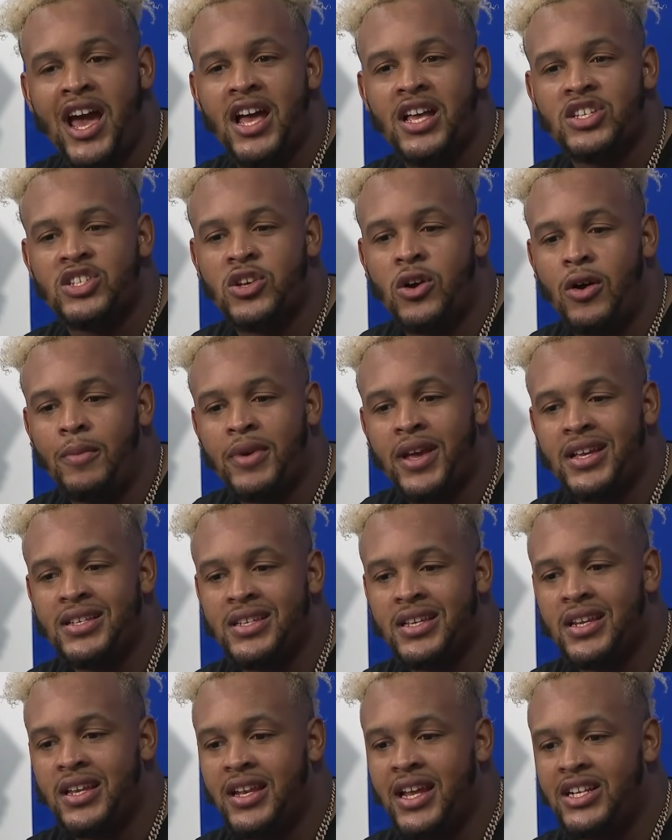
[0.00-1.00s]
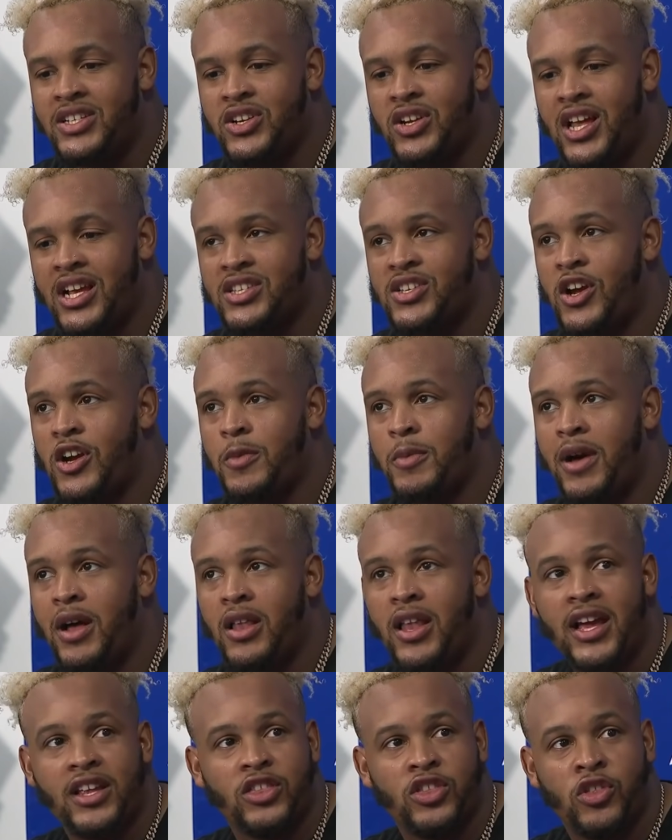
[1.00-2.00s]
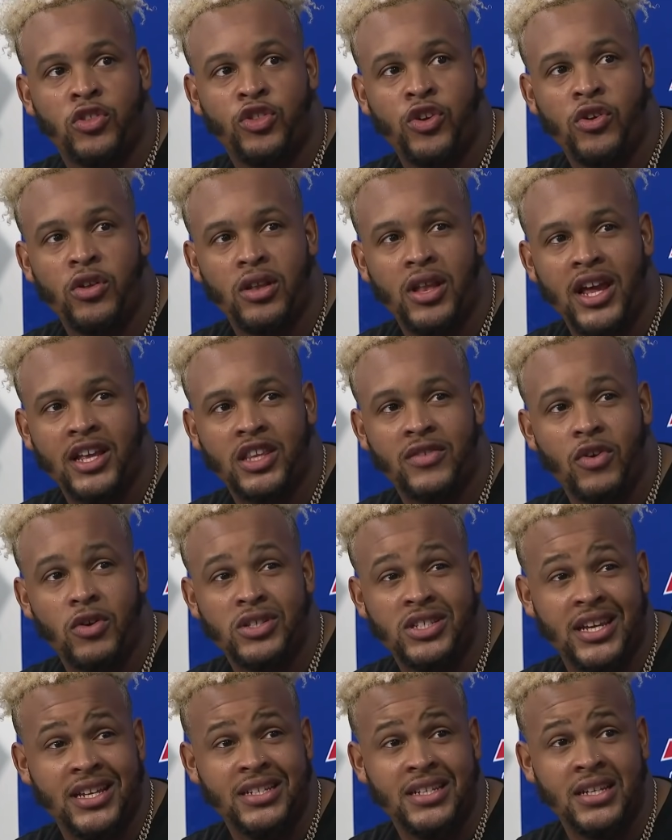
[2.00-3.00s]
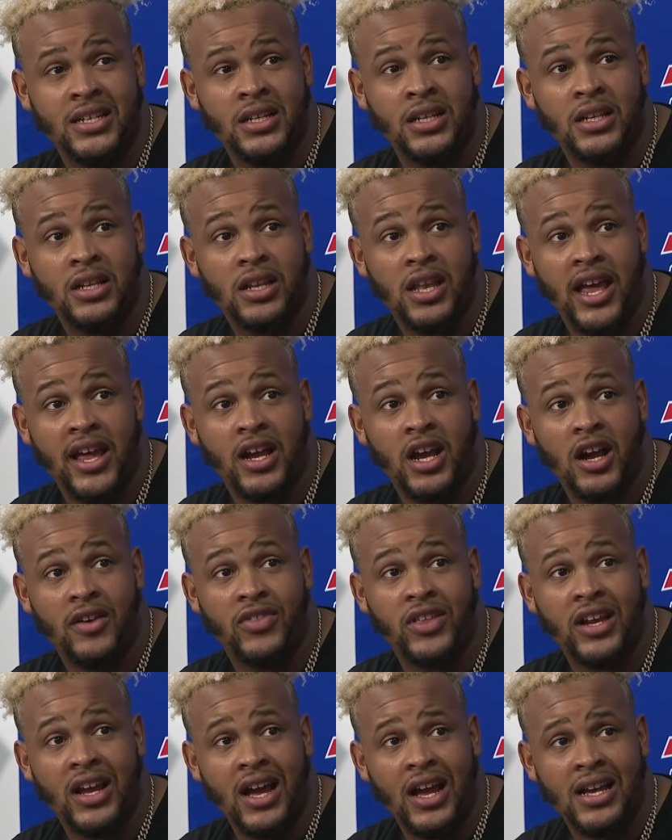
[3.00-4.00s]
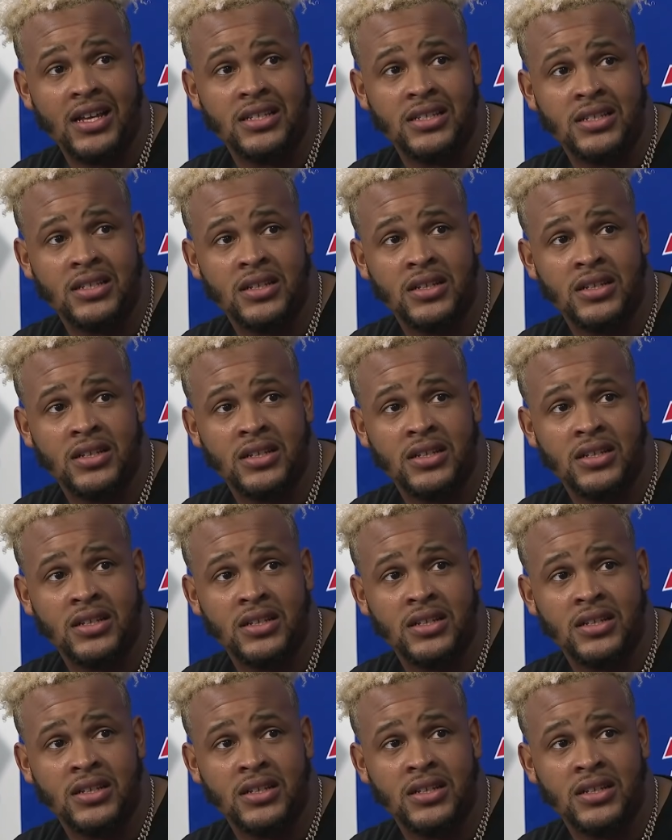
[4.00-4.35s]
So I'm guessing, and that you're like talking about like the rotation, like of the guys.